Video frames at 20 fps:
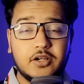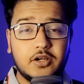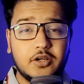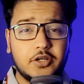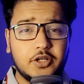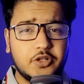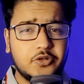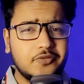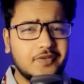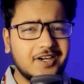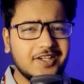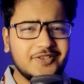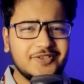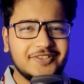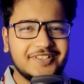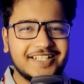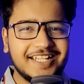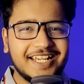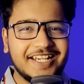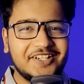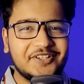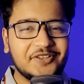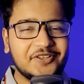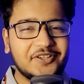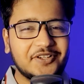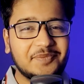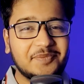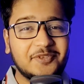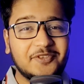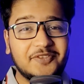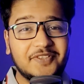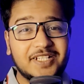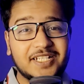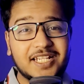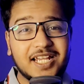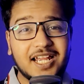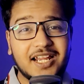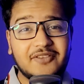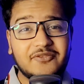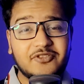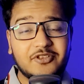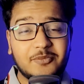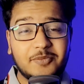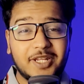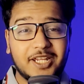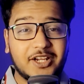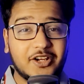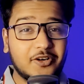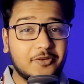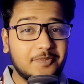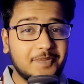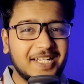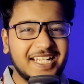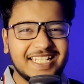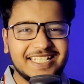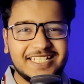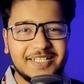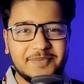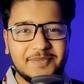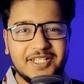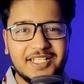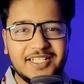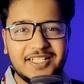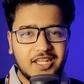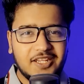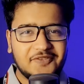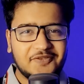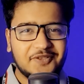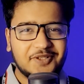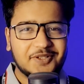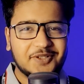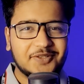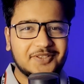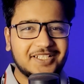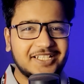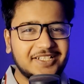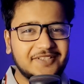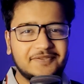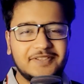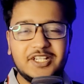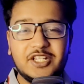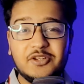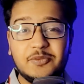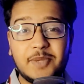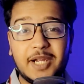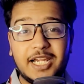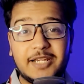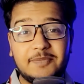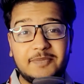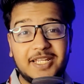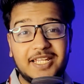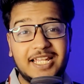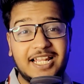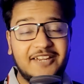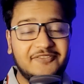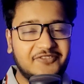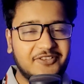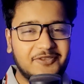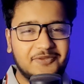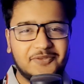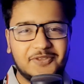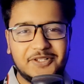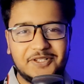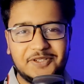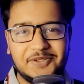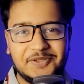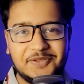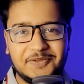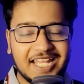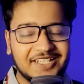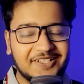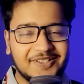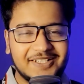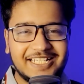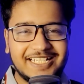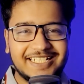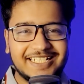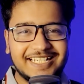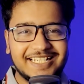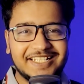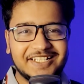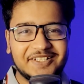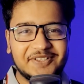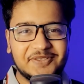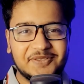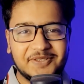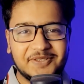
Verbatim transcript: Do you want to select or remove a sky from a complex image? If so, this video might be helpful for you. So let's get into